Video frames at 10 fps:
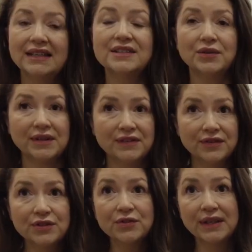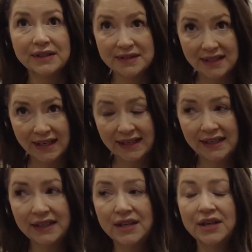It's only for
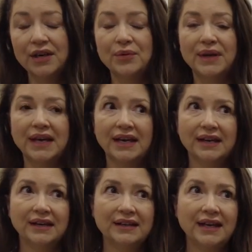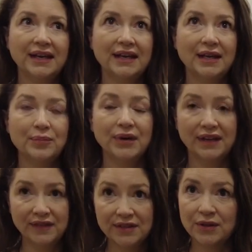trailside. We had a
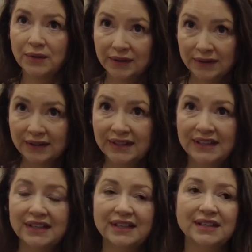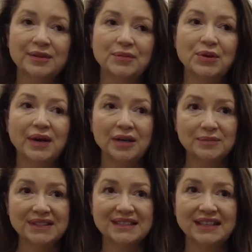private donor um, who
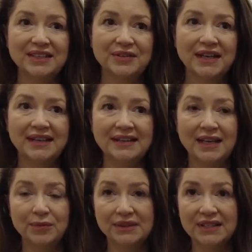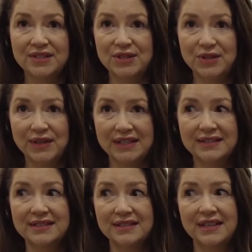helped us out and enabled us to do
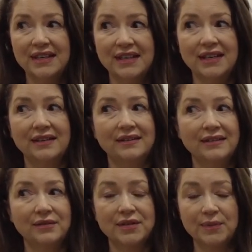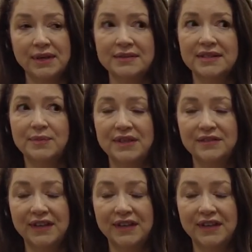this. And the response has been